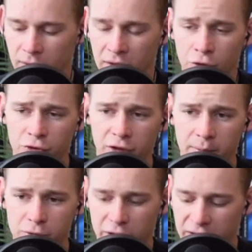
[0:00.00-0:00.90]
those are
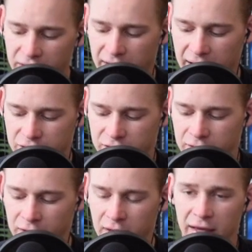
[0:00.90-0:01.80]
demonstrated in
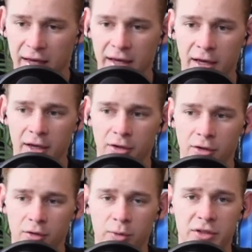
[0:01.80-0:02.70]
action,
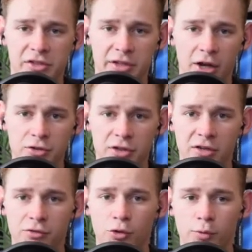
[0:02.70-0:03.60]
and with the
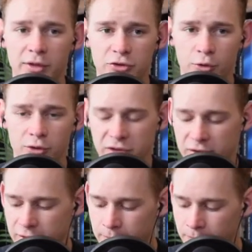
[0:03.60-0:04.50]
scarcity of your
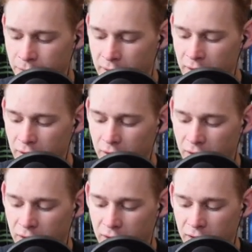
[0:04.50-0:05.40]
resources,
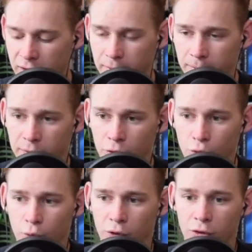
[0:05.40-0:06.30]
uh,
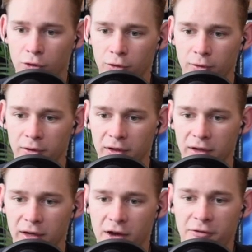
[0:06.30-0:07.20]
you will
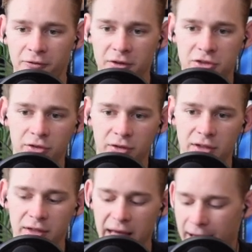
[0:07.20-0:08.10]

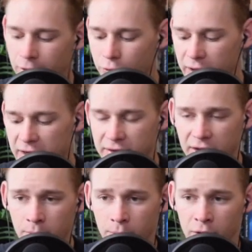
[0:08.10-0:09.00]
efficiently allocate
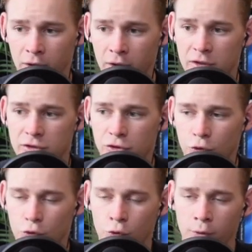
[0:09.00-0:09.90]
them
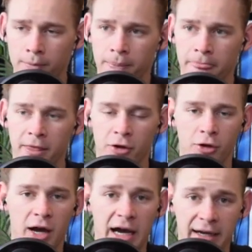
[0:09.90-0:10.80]
to
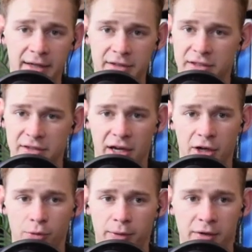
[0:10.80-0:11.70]
your highest
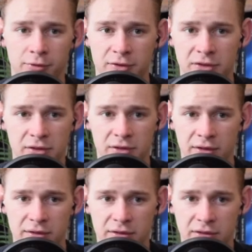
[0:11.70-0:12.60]
desired preferences.
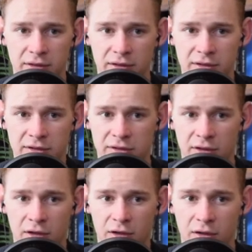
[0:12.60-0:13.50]
It's it's
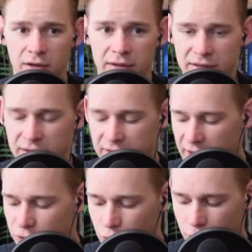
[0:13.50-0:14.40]
uh it's as
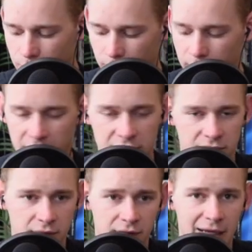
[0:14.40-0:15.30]
natural
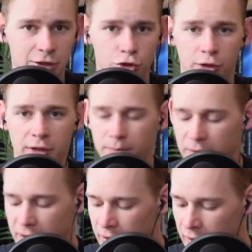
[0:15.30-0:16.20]
as nature can
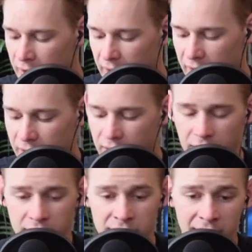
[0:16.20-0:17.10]
be.
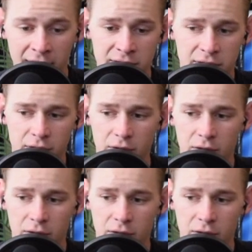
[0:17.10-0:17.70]
And that is